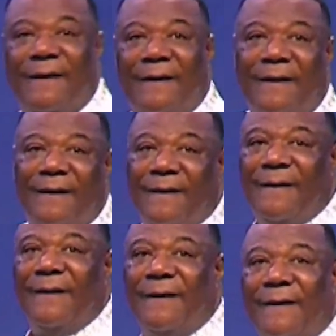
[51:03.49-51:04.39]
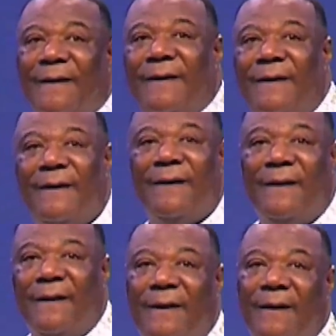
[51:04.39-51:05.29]
us into the net.
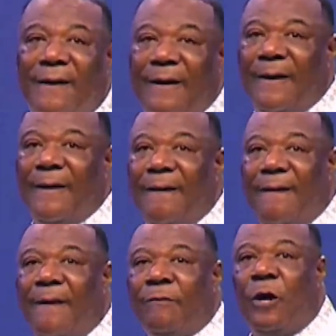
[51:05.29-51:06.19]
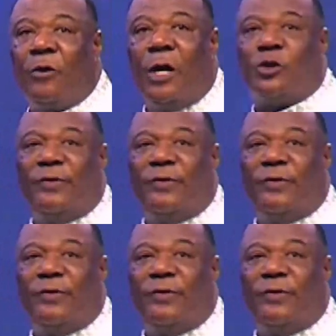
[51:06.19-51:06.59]
Thou leadest no, go to us. verse